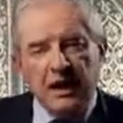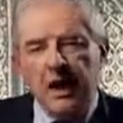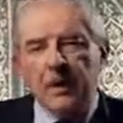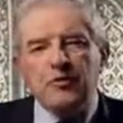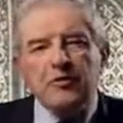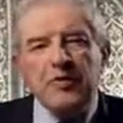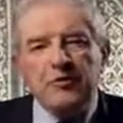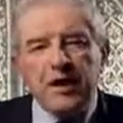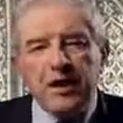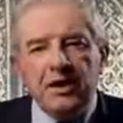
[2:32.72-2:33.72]
I would be
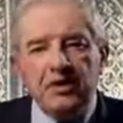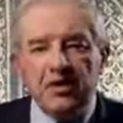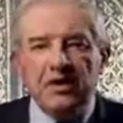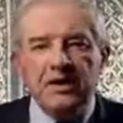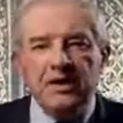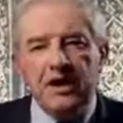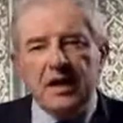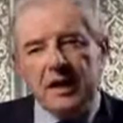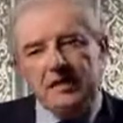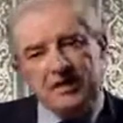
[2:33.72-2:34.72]
very annoyed
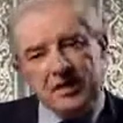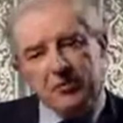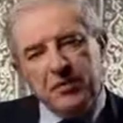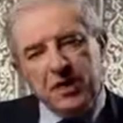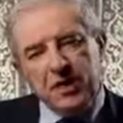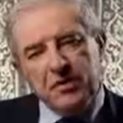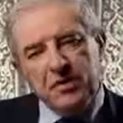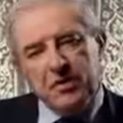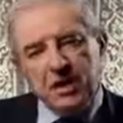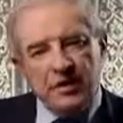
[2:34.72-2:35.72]
if somebody
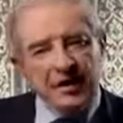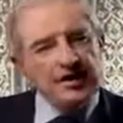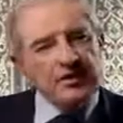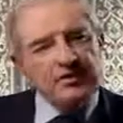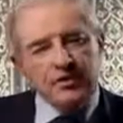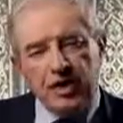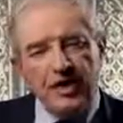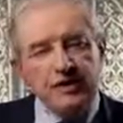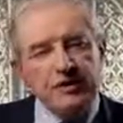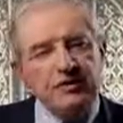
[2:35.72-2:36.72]
was going to
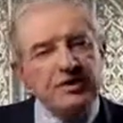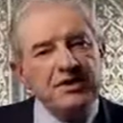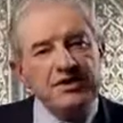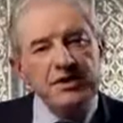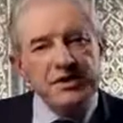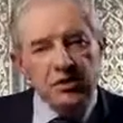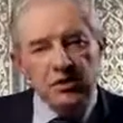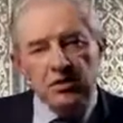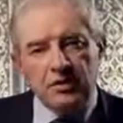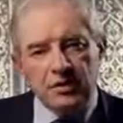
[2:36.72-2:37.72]
try to
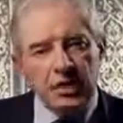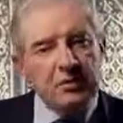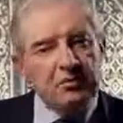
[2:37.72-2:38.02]
distort